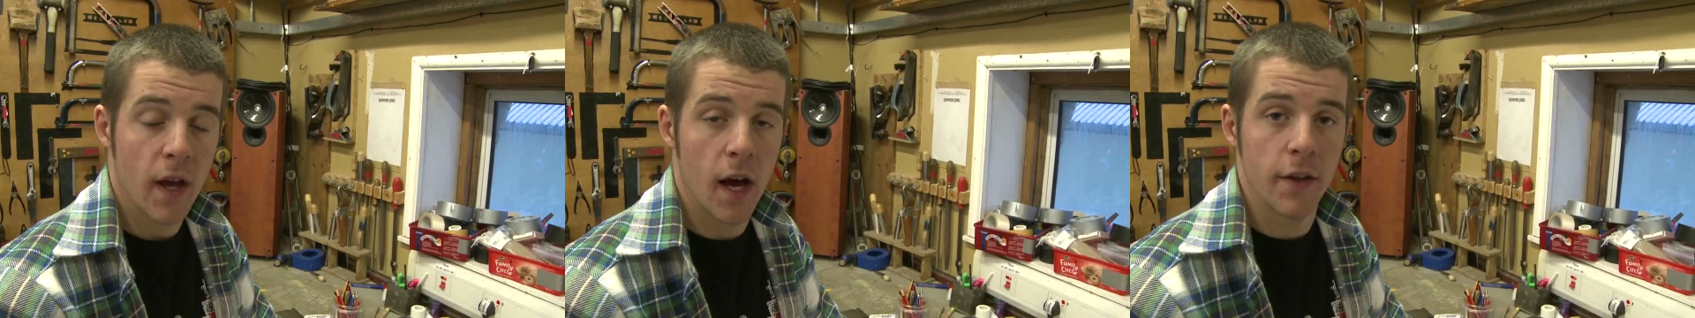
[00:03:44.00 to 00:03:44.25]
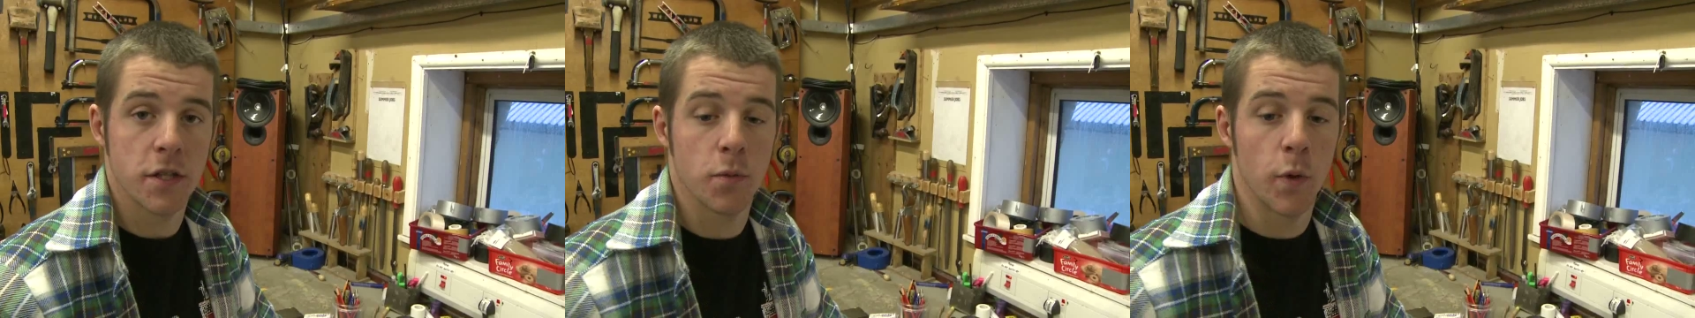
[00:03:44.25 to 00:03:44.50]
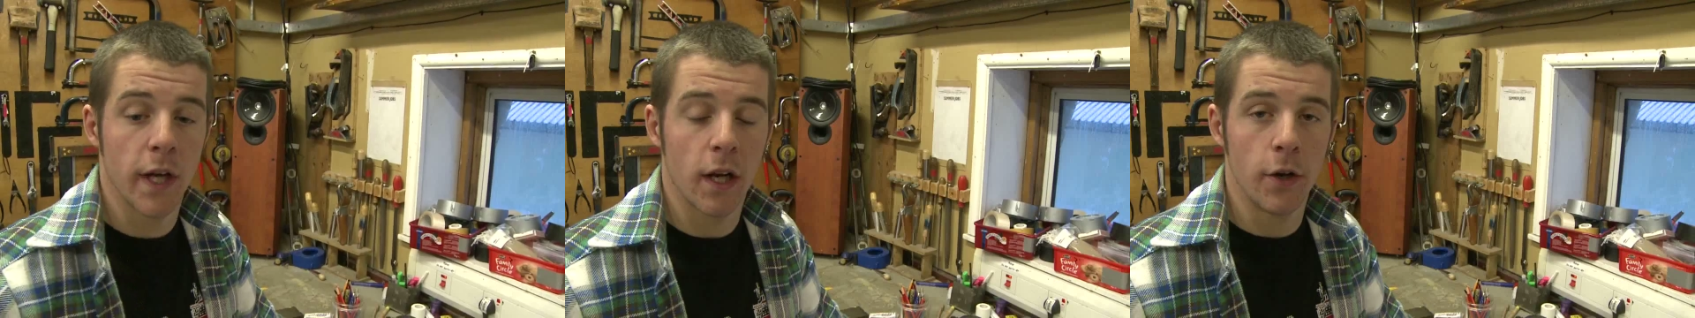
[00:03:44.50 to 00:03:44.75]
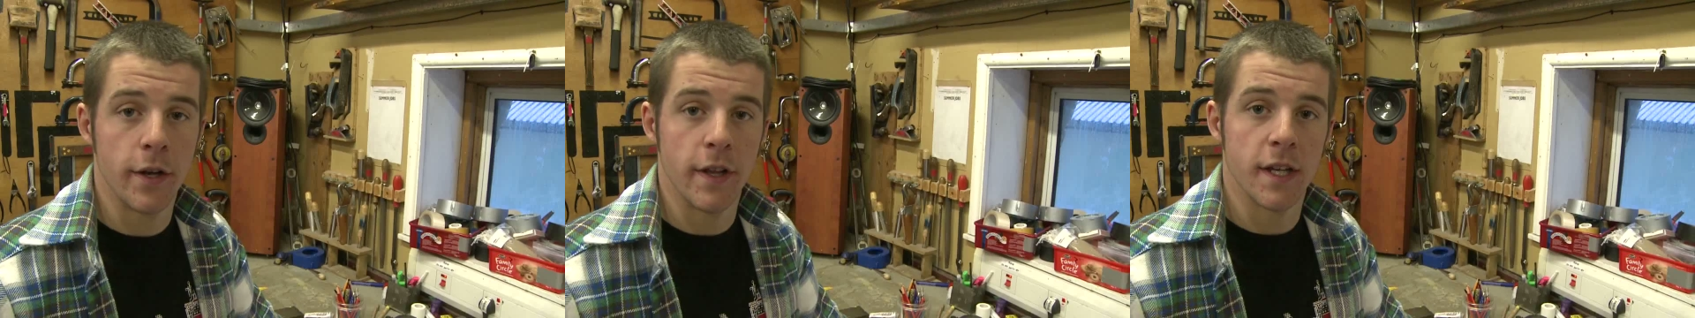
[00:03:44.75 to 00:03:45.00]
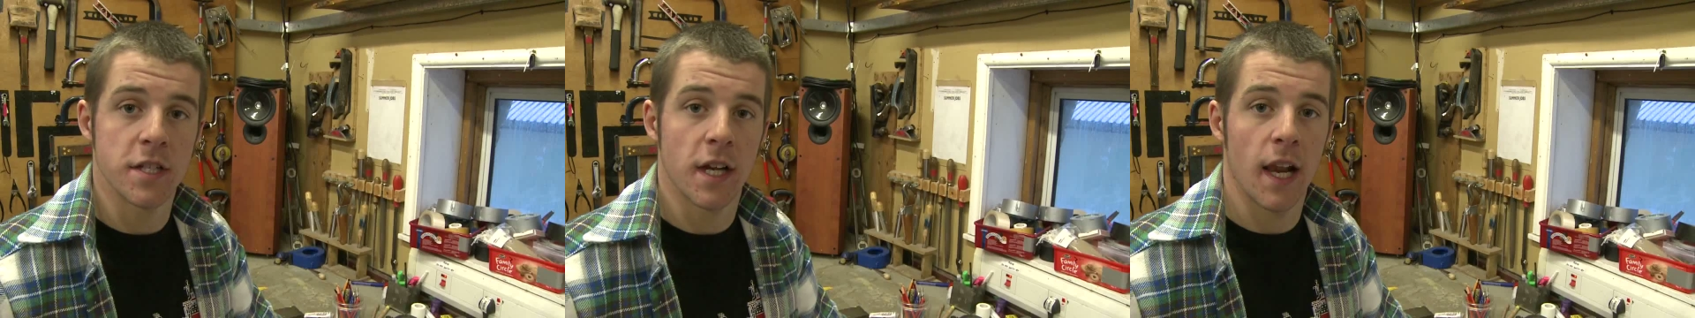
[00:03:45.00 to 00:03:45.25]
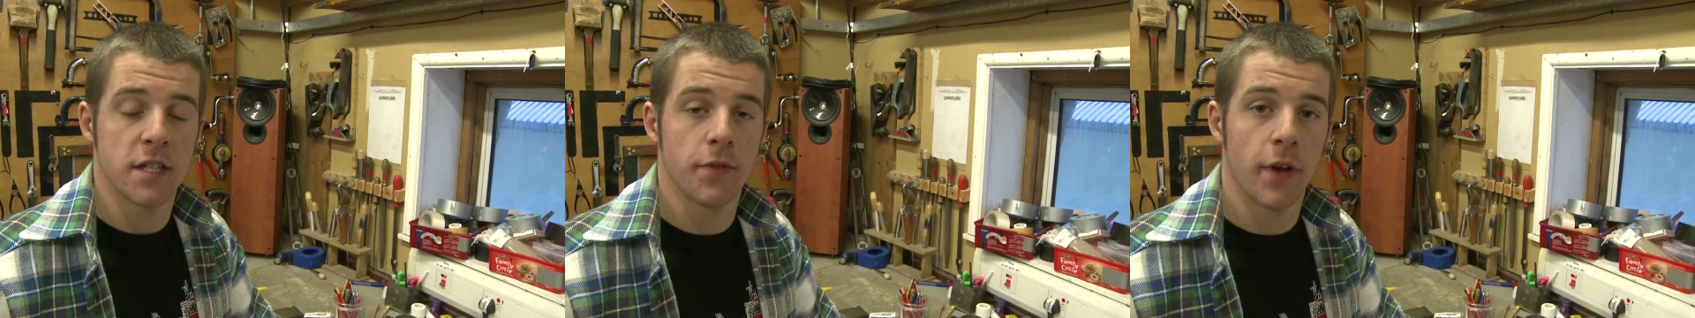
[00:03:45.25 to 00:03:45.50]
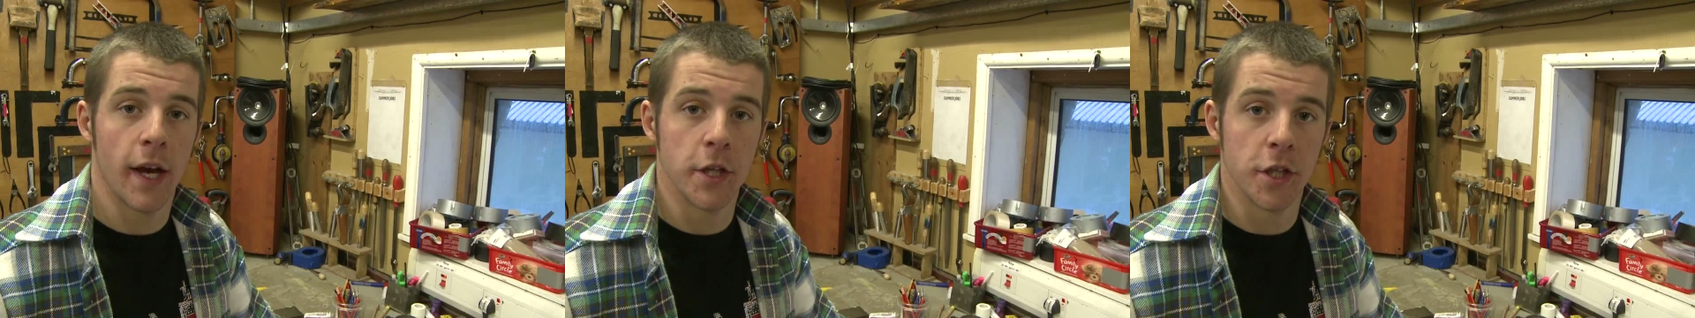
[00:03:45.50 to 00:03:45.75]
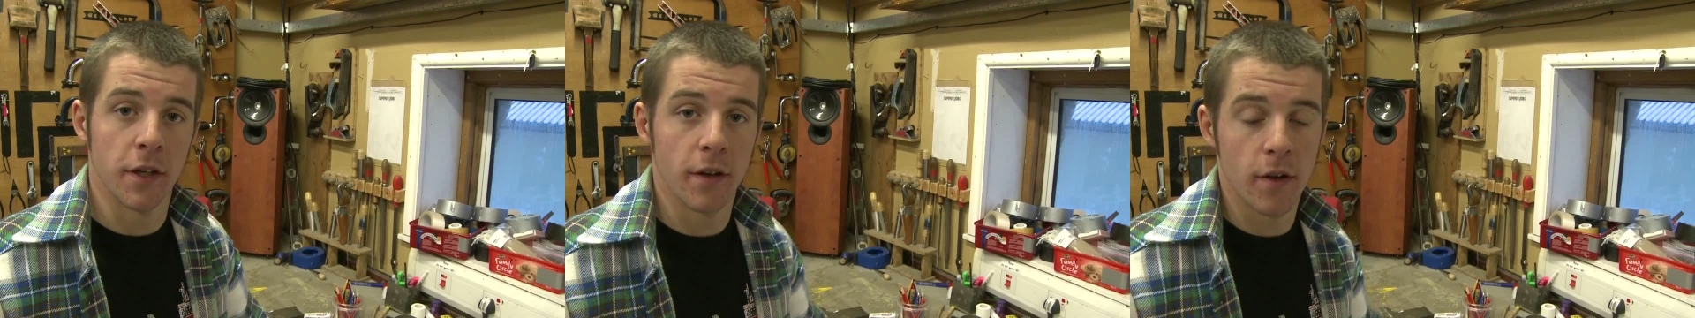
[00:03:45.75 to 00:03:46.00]
And we include in this a
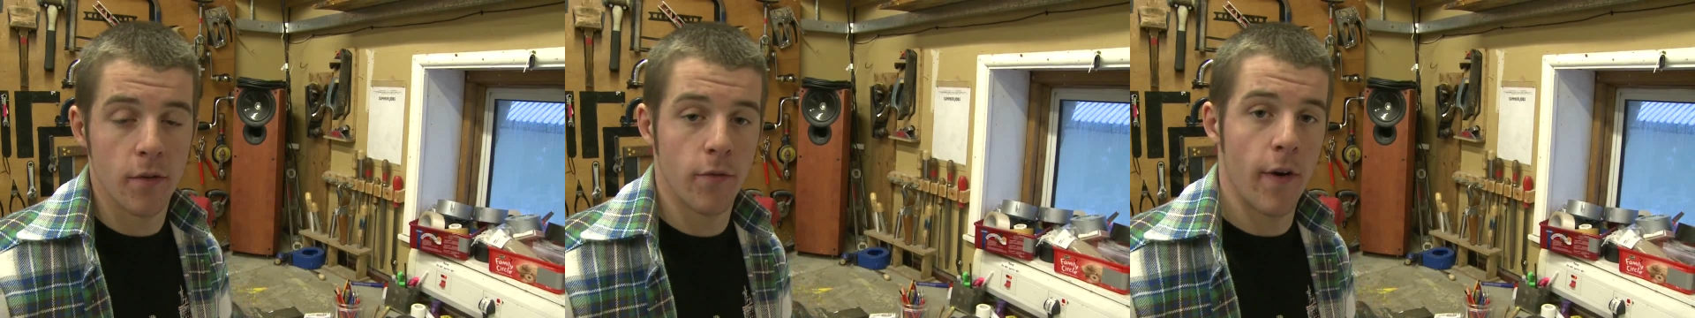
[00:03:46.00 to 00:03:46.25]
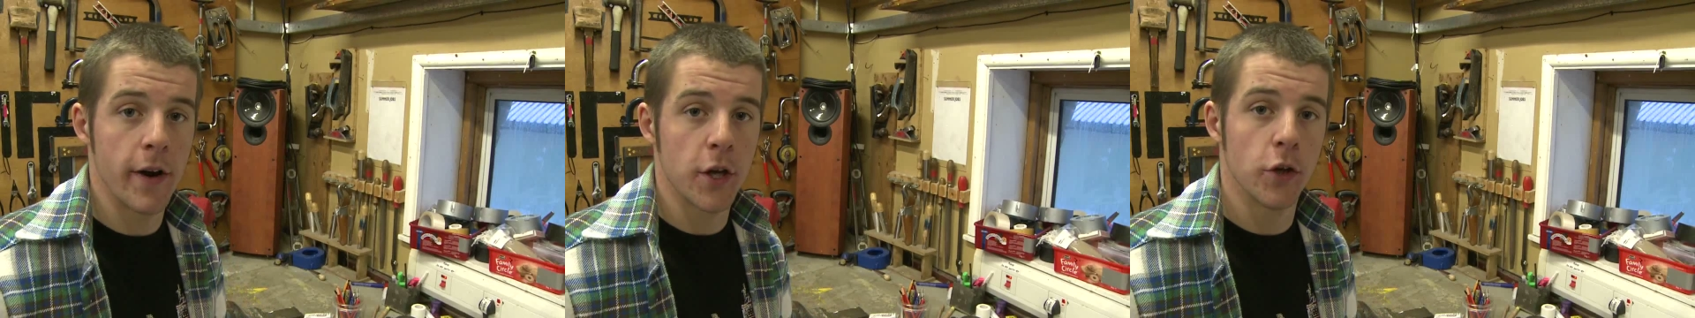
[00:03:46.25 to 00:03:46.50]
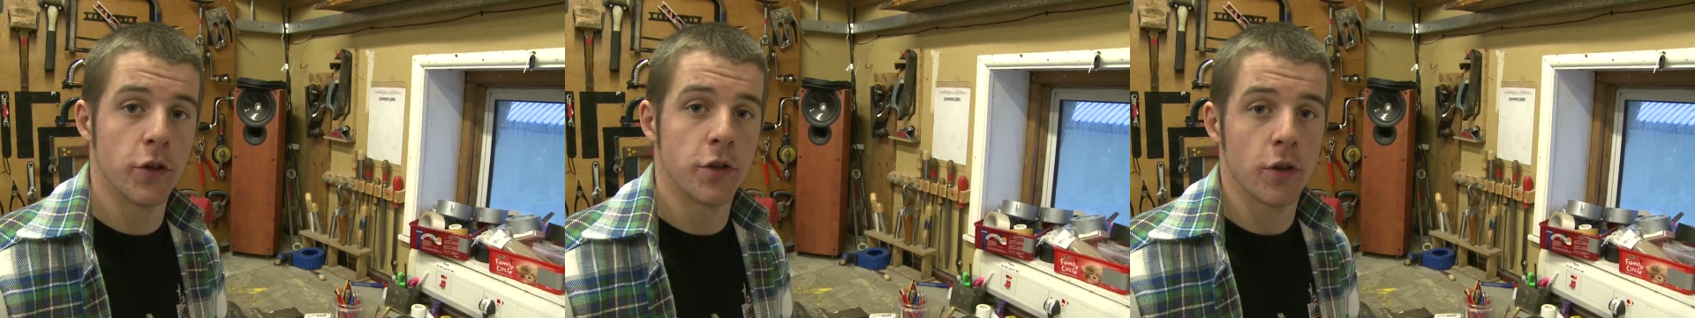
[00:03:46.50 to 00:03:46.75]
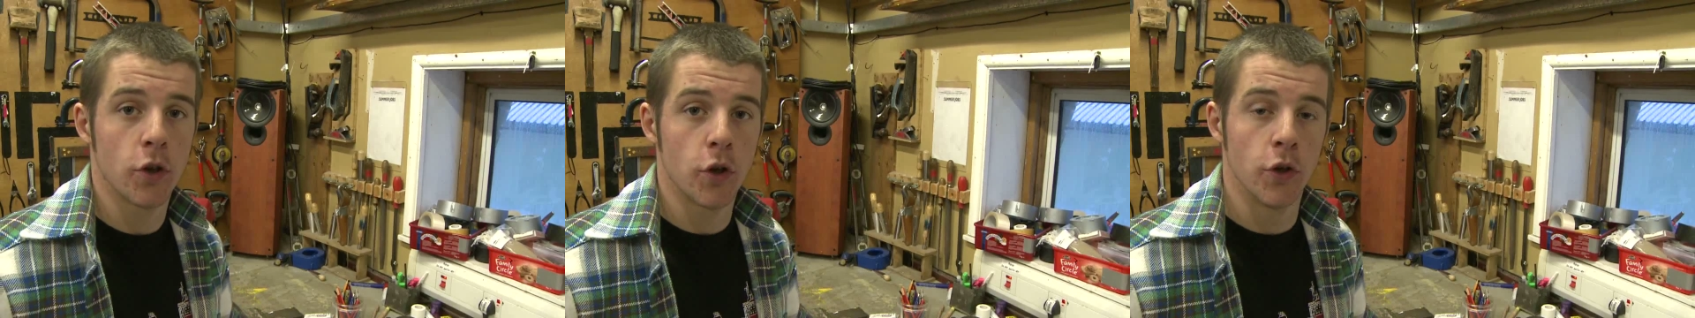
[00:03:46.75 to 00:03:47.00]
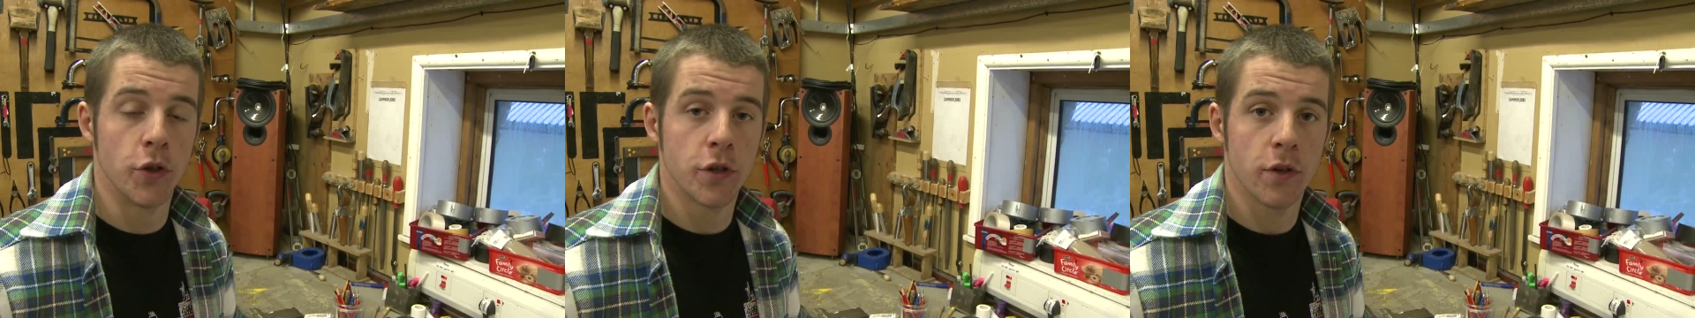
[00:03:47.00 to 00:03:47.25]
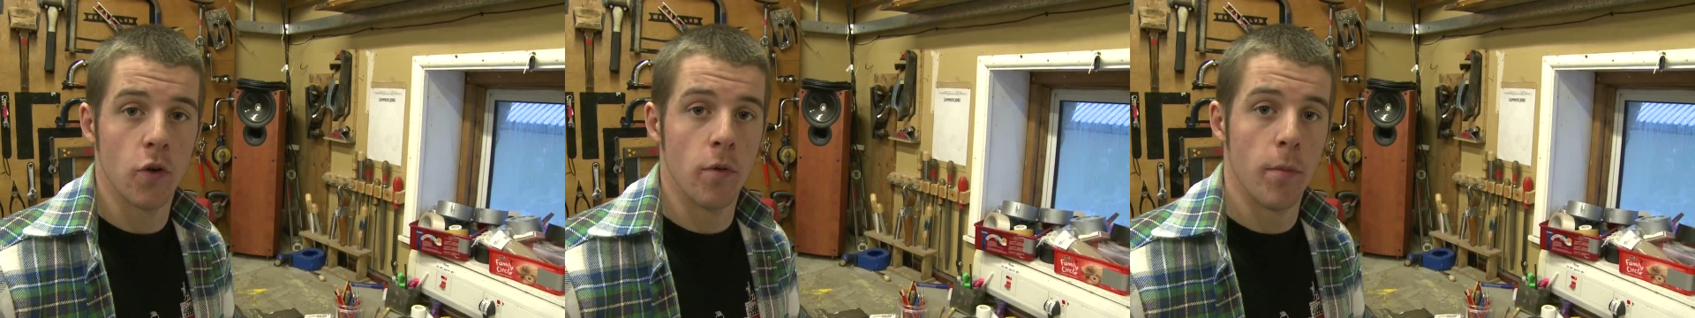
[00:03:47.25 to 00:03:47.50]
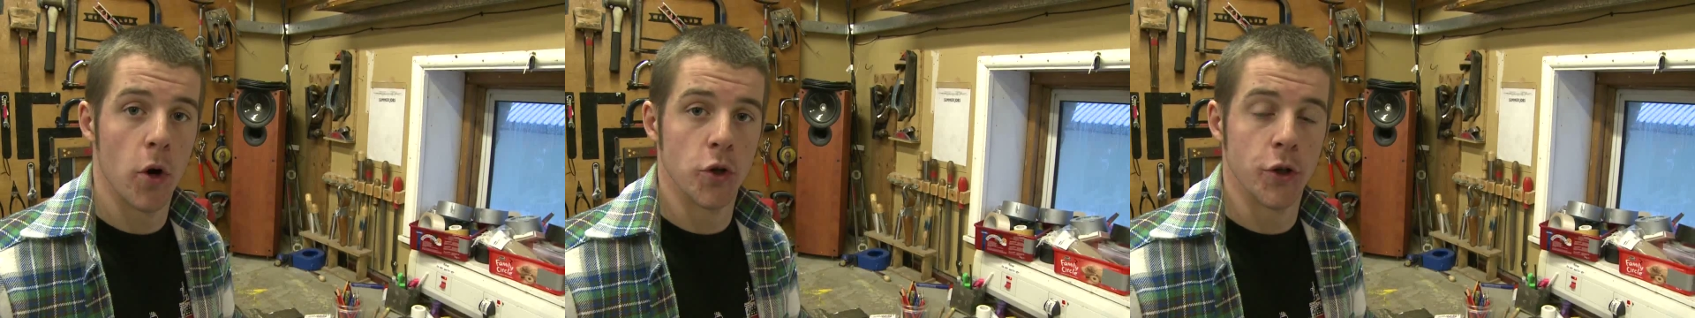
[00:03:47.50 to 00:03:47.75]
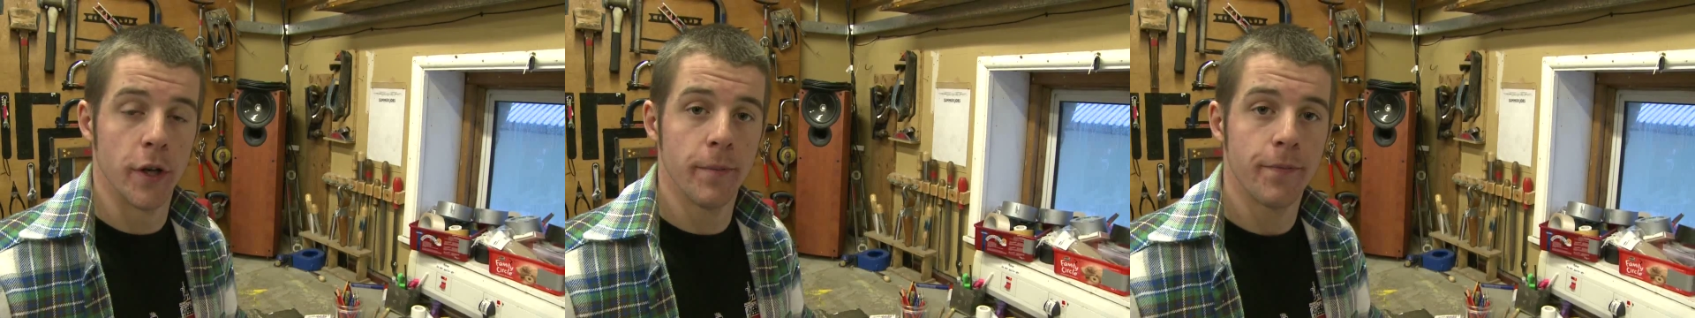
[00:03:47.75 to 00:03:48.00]
classification: very good, good, or
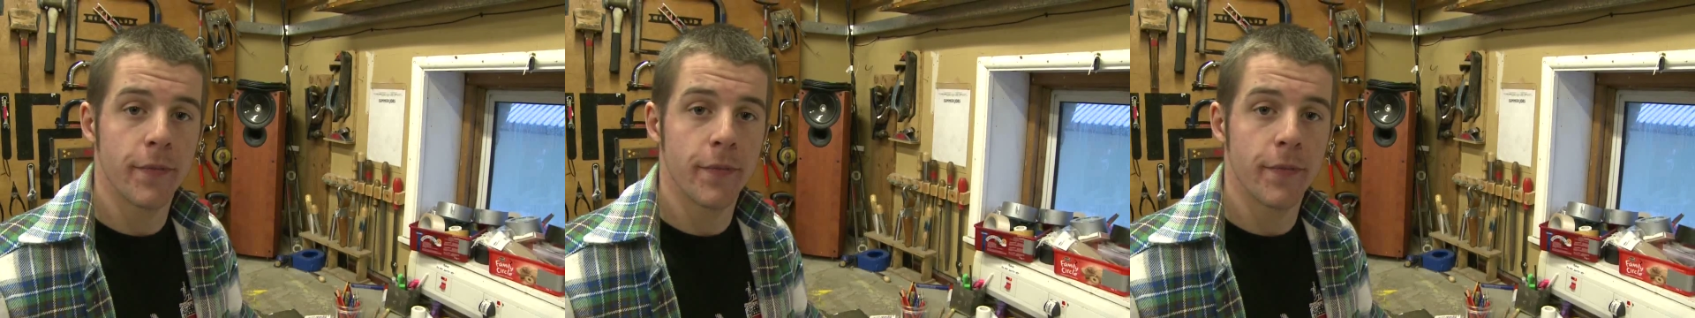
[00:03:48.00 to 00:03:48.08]
moderate.